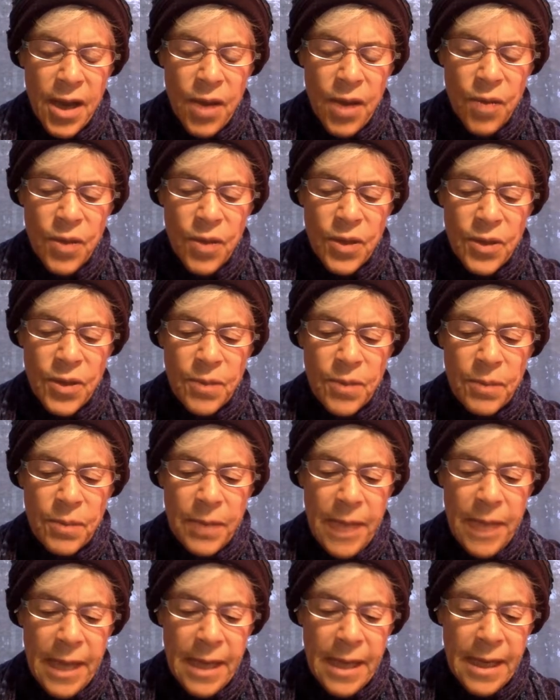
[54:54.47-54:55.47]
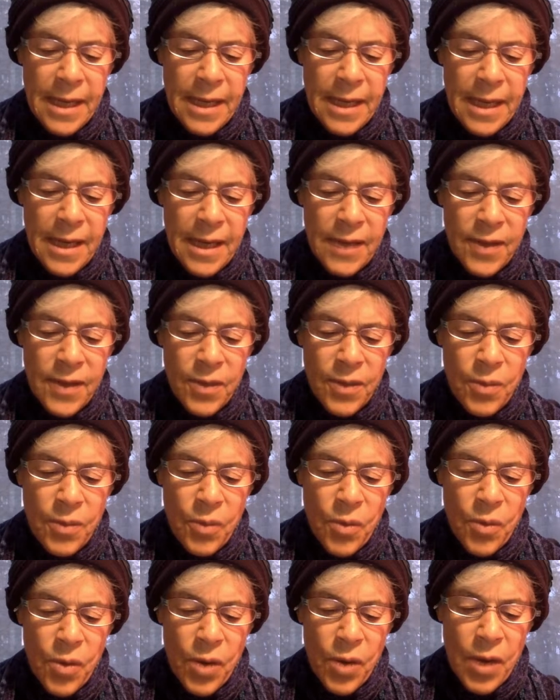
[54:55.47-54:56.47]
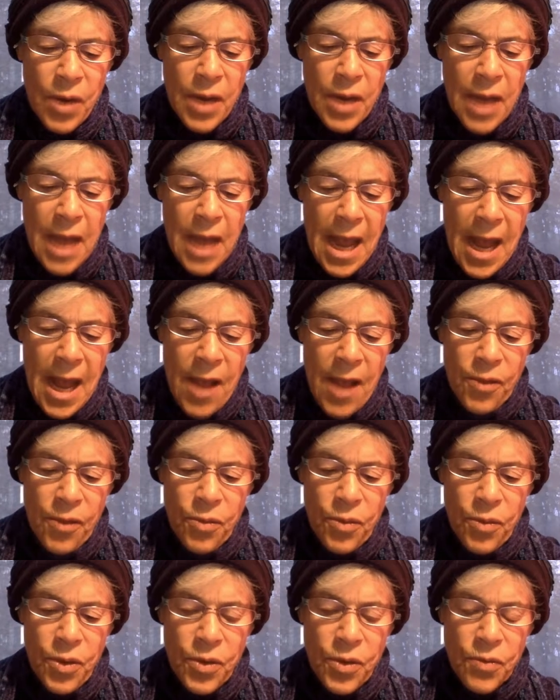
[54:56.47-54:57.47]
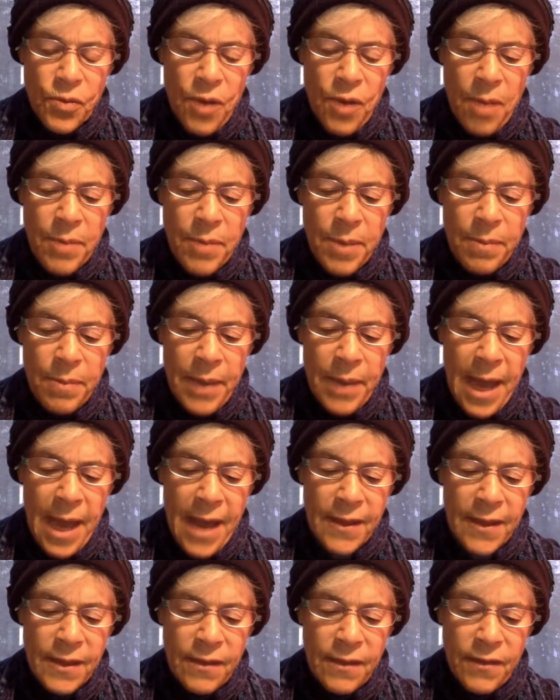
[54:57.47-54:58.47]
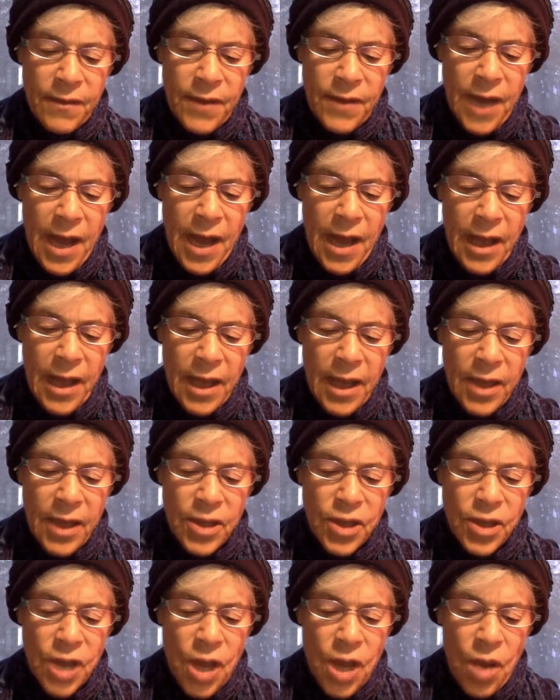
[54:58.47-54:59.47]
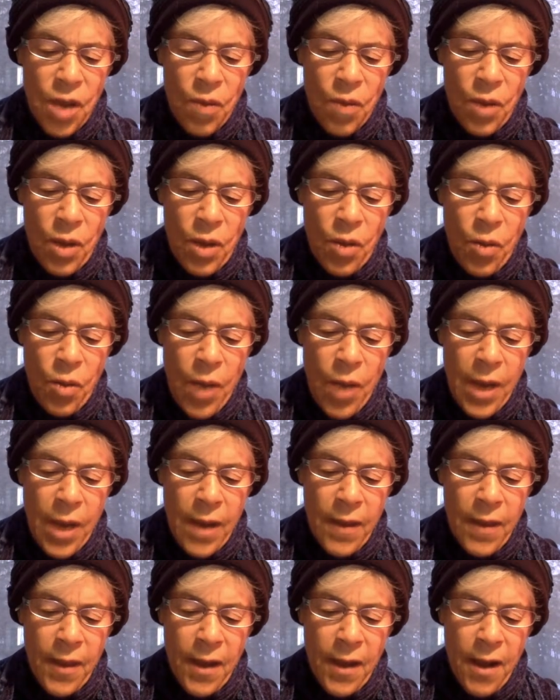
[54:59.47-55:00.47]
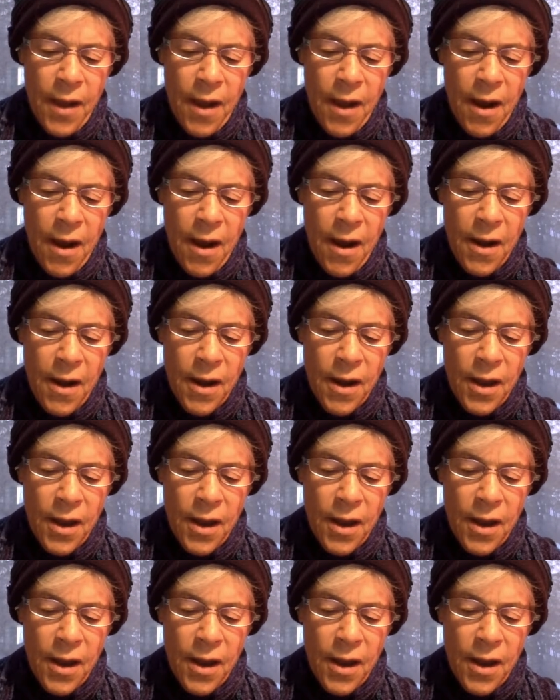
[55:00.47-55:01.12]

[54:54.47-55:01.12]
resplendent as the morn, and through the trumpet blast of knowledge will awaken the heart,